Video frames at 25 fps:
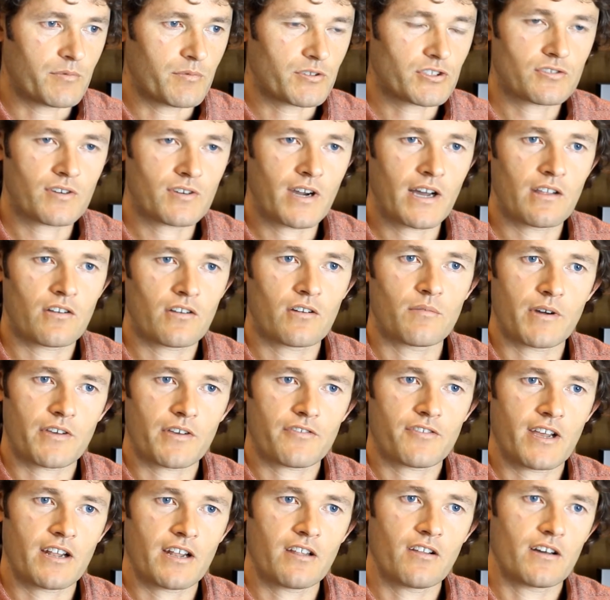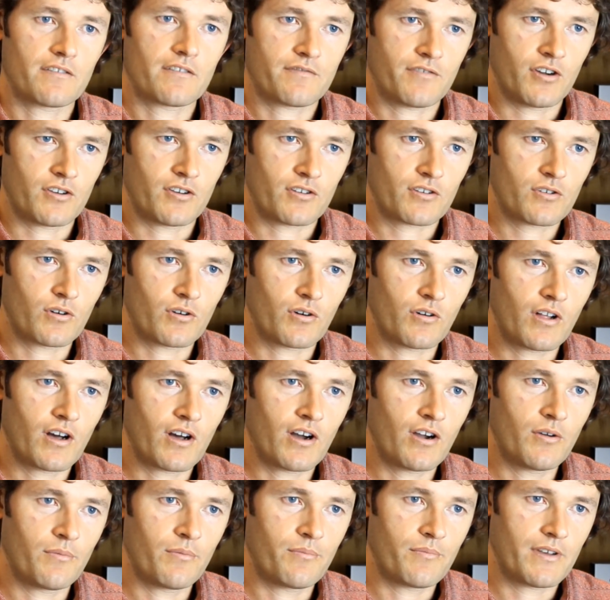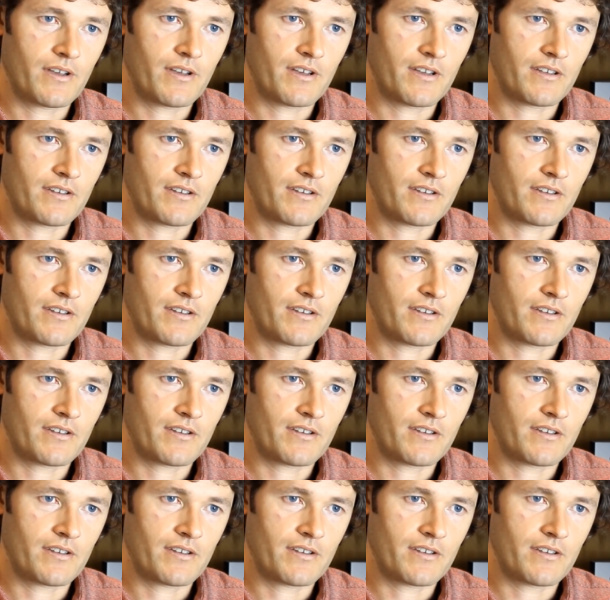Australia on my satellite phone to call home,